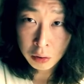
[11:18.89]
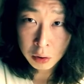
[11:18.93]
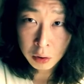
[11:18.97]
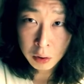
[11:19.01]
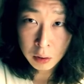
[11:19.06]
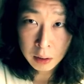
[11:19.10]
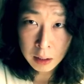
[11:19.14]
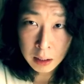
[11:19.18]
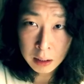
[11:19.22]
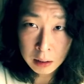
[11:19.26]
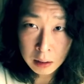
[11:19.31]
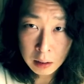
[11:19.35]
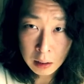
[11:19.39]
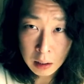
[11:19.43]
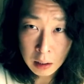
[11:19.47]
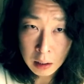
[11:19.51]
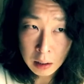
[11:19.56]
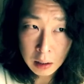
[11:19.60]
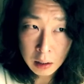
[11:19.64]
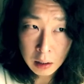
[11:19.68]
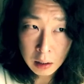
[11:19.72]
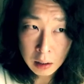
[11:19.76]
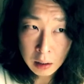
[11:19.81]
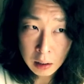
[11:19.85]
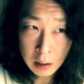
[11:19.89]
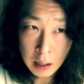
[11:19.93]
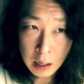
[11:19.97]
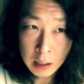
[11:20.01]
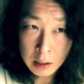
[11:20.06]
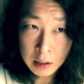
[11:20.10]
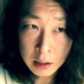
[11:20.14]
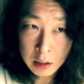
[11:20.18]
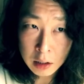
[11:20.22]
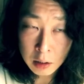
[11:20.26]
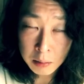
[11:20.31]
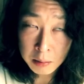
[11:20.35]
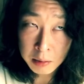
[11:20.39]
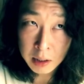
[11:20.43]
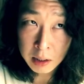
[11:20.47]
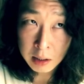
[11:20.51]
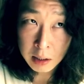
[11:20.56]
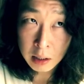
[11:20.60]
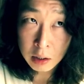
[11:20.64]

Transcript: So that light is something